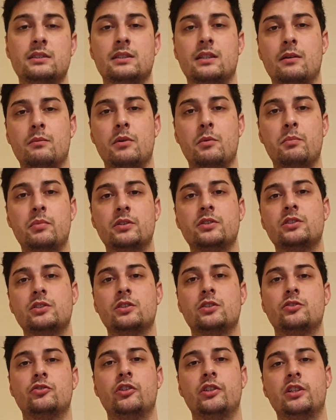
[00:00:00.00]
I'm a personal
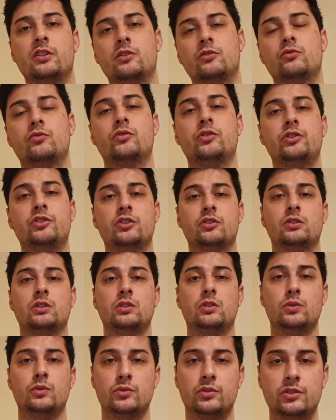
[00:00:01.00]
trainer and nutrition
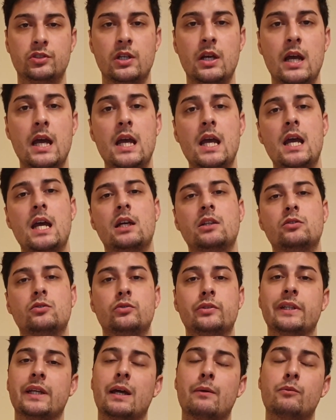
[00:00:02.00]
coach.
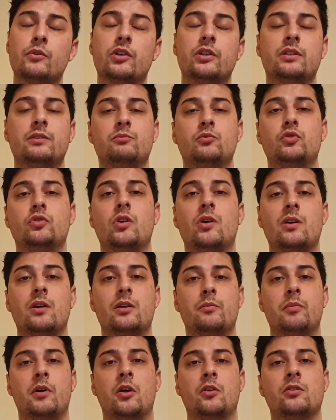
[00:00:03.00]
Today I'm going to talk
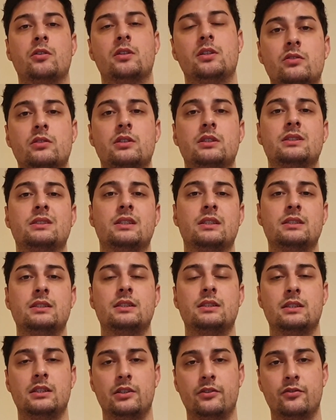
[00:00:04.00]
about a
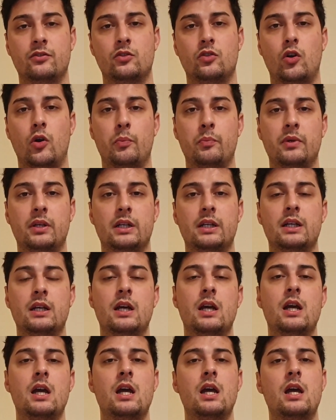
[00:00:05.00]
sensitive topic.
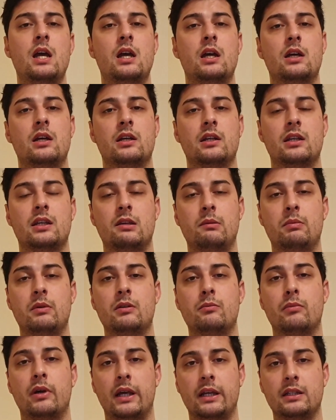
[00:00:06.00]
Keep in
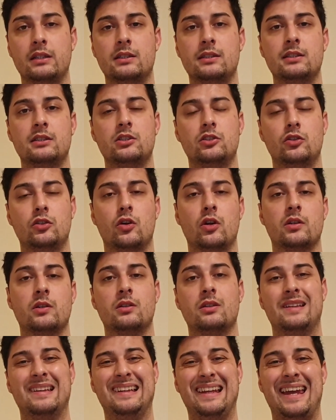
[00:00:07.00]
mind, this is not
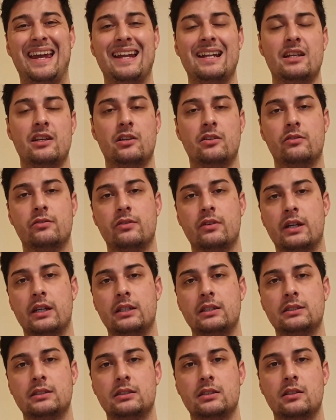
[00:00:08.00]
any
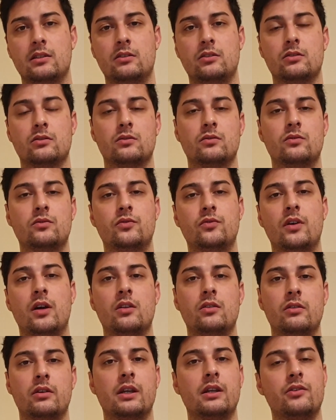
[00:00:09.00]
advice. Don't
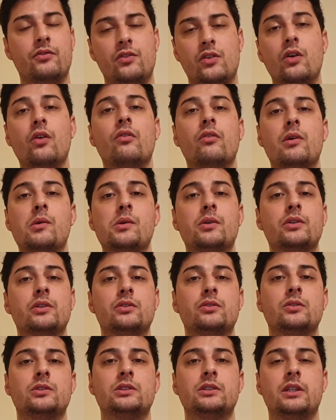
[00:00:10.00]
follow anything of what I'm going
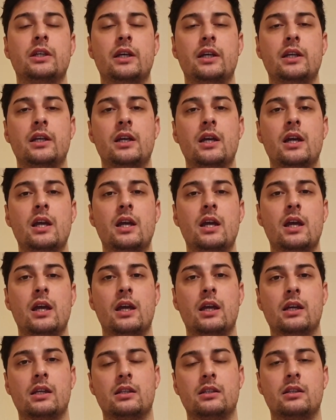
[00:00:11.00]
to say,
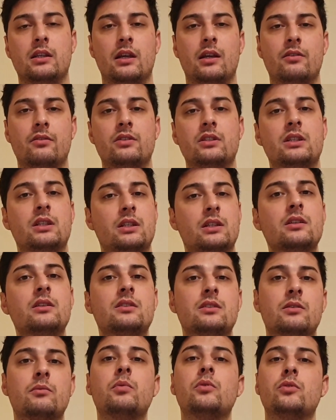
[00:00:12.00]
and everything it's
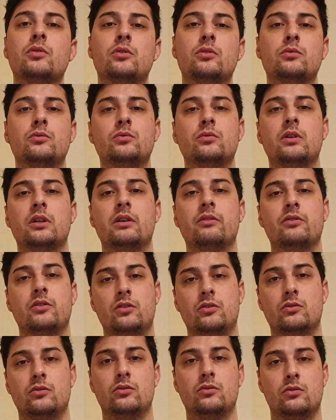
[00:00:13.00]
up to you, to whatever you
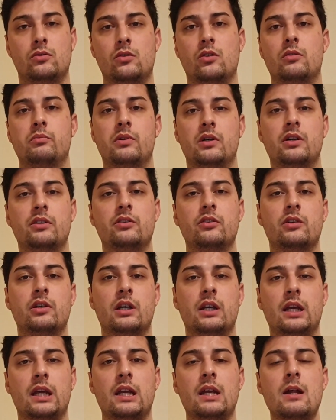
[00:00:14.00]
do to your body,
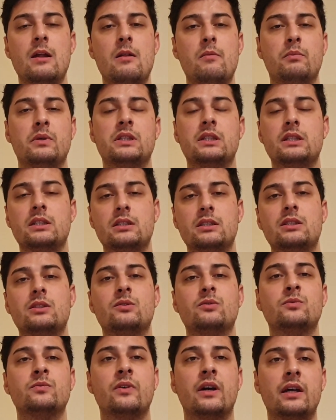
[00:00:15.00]
okay? But this is
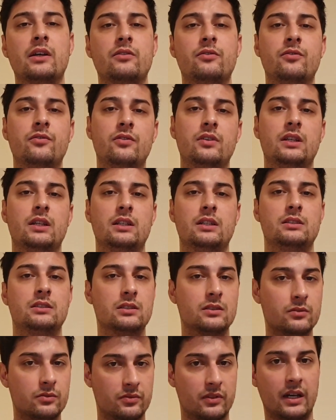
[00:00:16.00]
five things
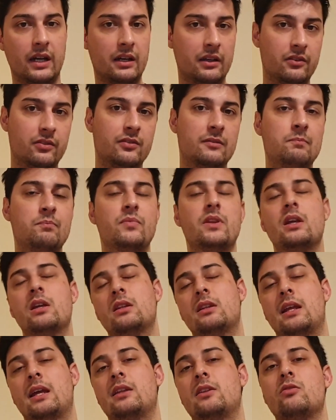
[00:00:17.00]

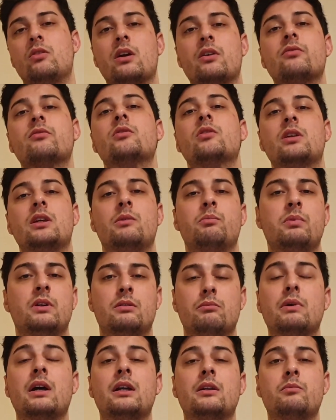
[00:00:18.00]
that you have to keep in
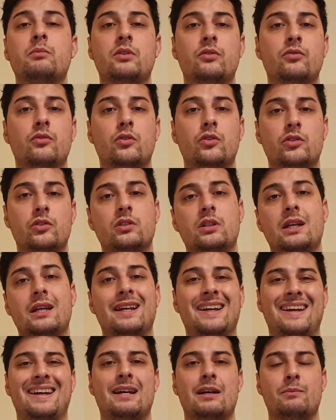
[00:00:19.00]
mind before you
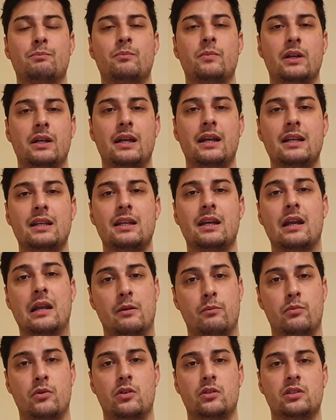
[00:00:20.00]
take any
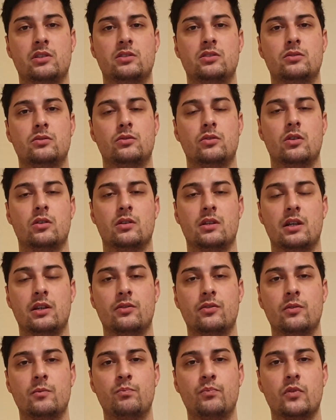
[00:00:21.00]
anabolics to your life,
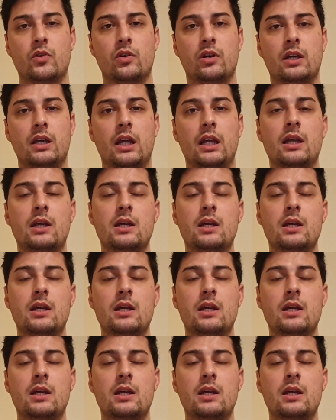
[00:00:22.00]
okay?